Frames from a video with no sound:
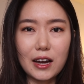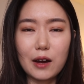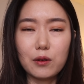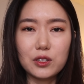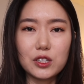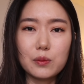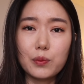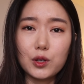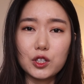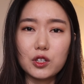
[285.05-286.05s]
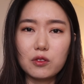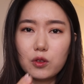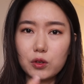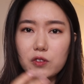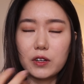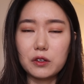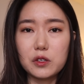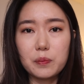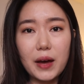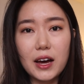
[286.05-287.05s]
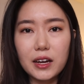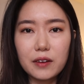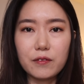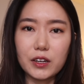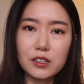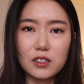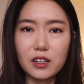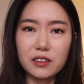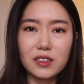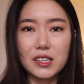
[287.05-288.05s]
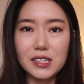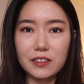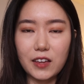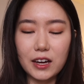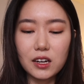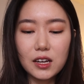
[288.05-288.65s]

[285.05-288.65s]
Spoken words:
I would just push those videos back, by like things like that.